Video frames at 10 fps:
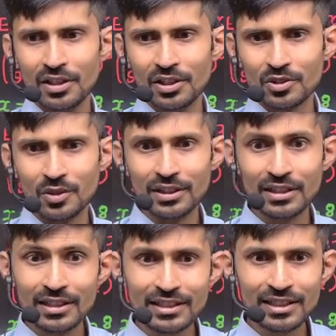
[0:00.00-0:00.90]
So in
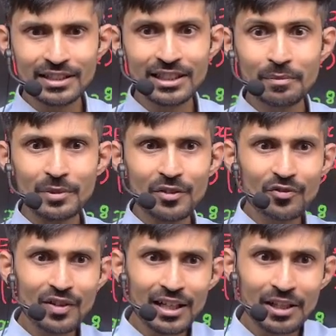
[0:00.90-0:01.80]
this system, if we
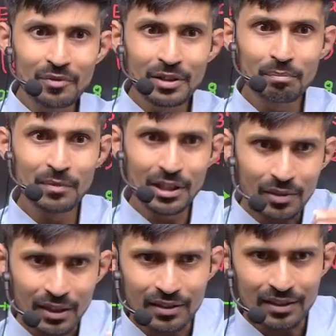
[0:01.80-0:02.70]
are giving
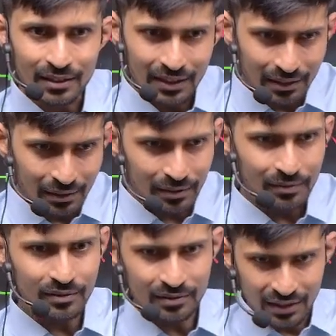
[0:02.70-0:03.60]

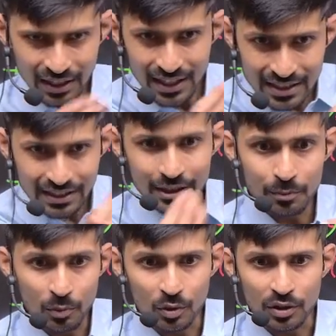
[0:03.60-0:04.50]
less
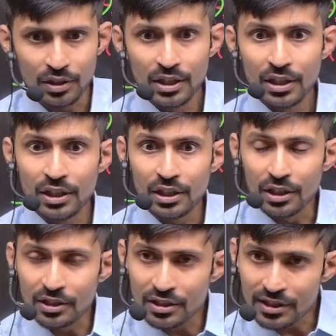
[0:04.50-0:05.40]
input, it
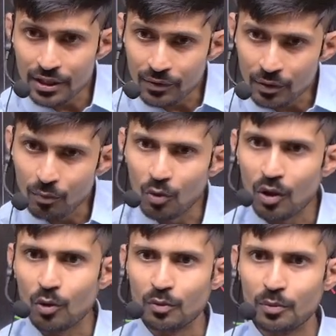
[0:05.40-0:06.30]
is giving more
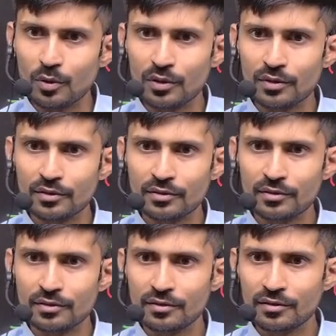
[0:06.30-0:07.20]
output.
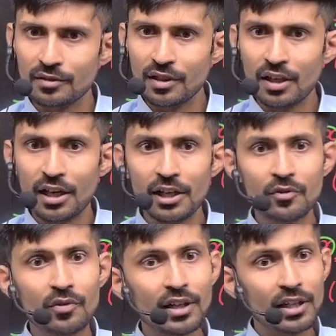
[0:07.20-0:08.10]
And if we
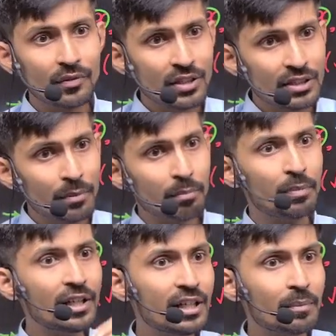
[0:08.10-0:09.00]
are giving some
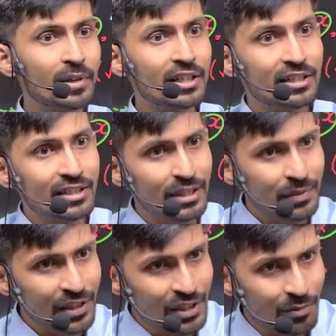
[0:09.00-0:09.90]
big number, it is giving
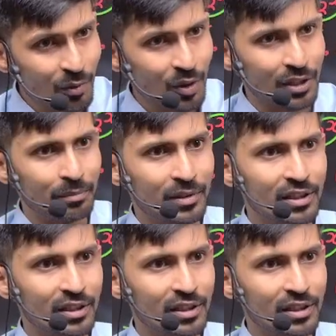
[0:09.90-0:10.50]
a small number.